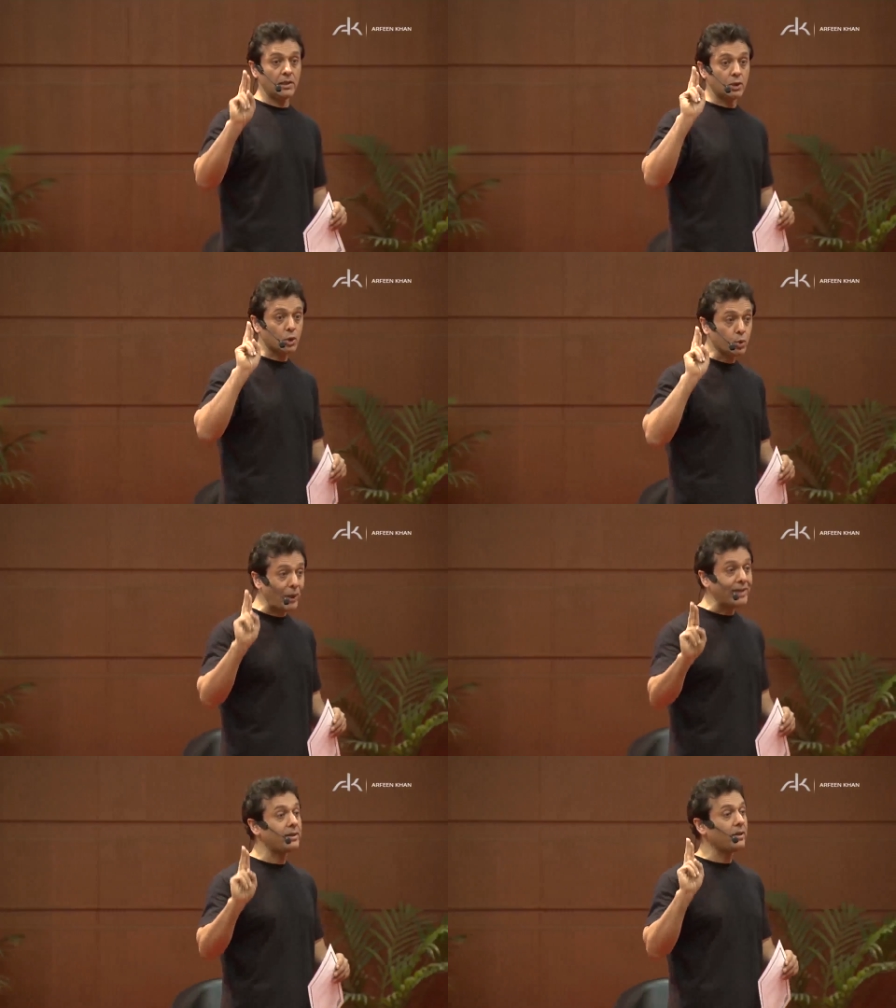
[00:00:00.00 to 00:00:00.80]

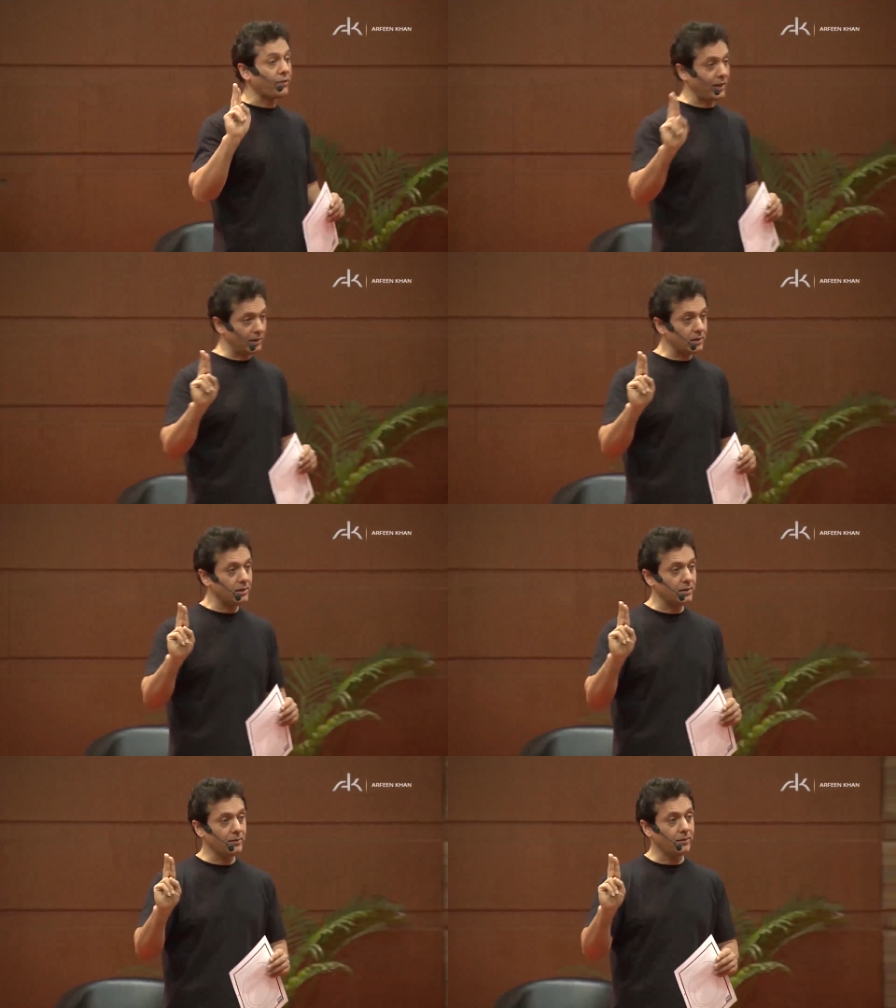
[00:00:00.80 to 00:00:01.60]
20
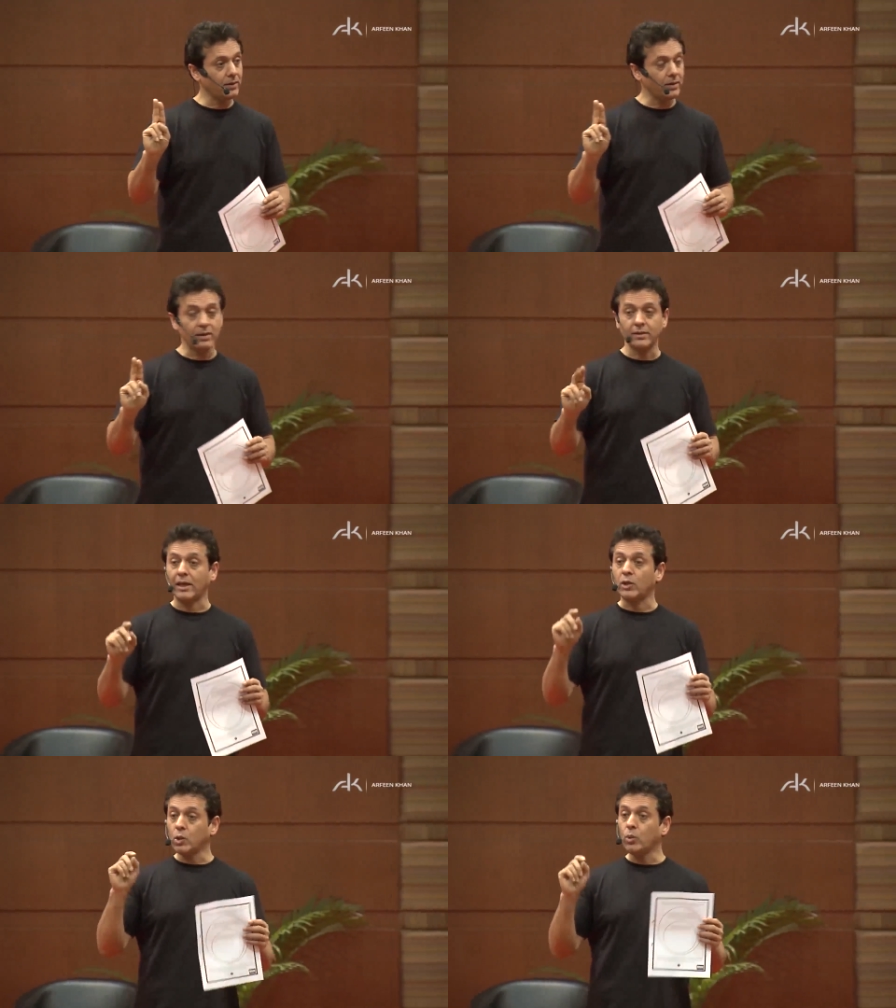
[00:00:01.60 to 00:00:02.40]
things
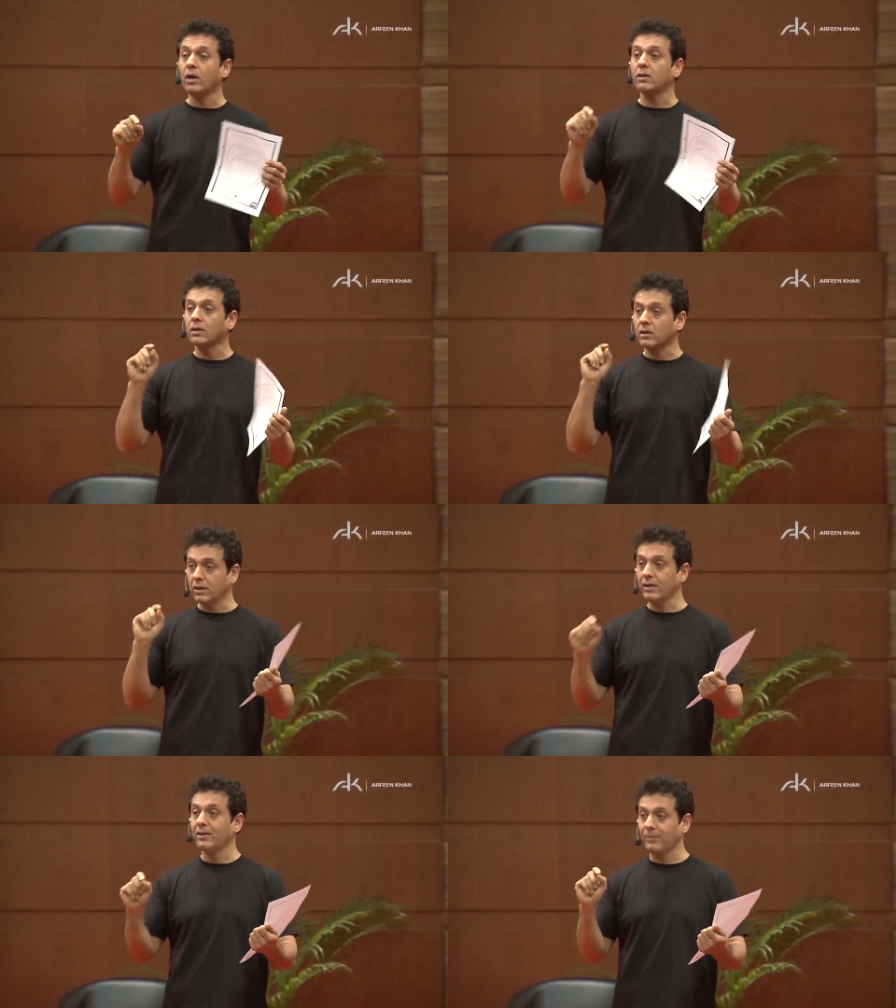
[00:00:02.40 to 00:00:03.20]
that you are
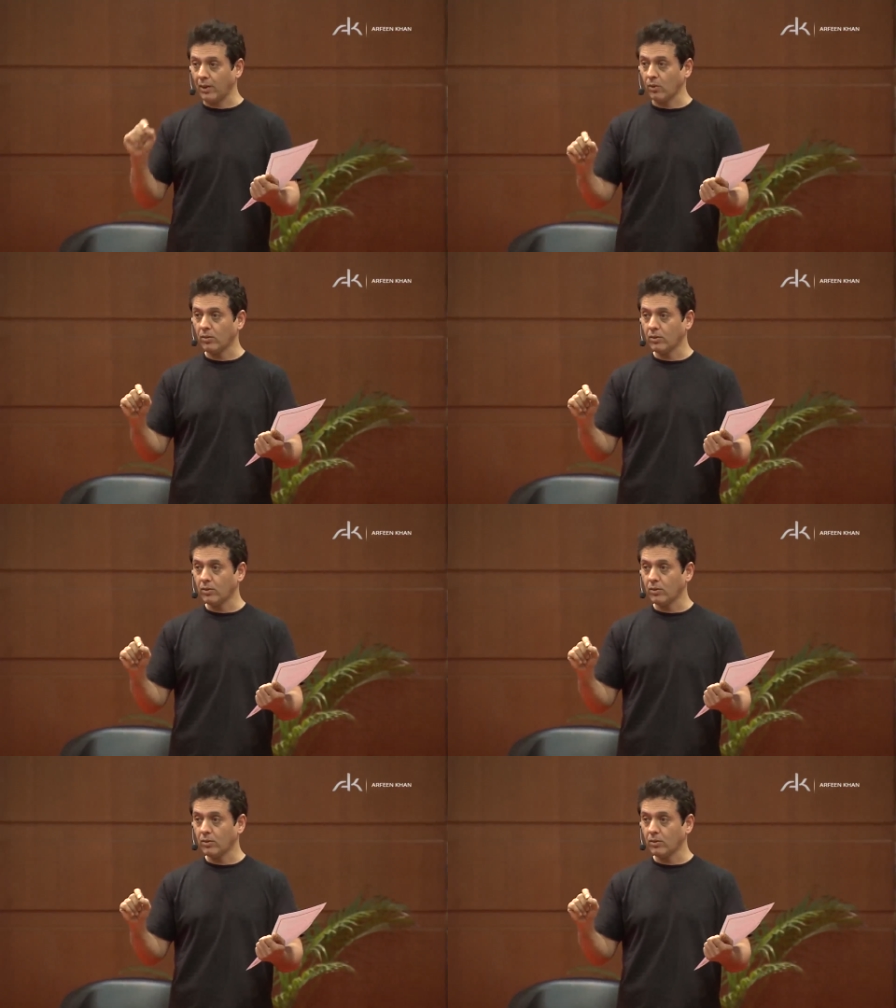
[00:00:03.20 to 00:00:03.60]
concerned about